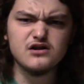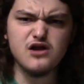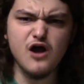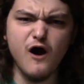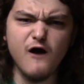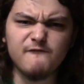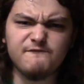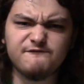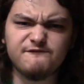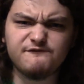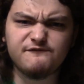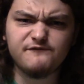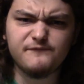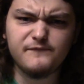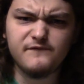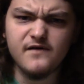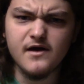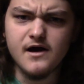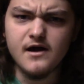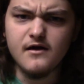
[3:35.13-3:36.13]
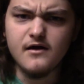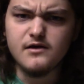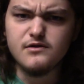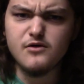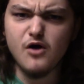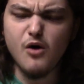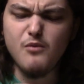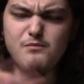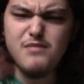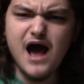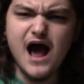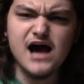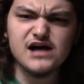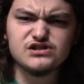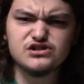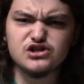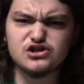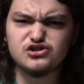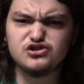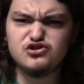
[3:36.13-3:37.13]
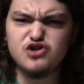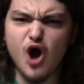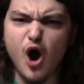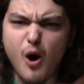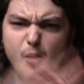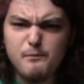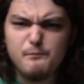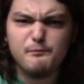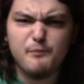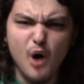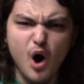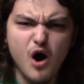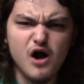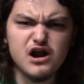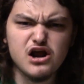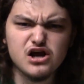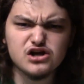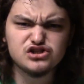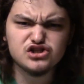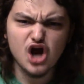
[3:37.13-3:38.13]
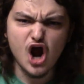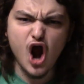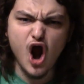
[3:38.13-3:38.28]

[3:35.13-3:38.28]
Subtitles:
no masters, no borders.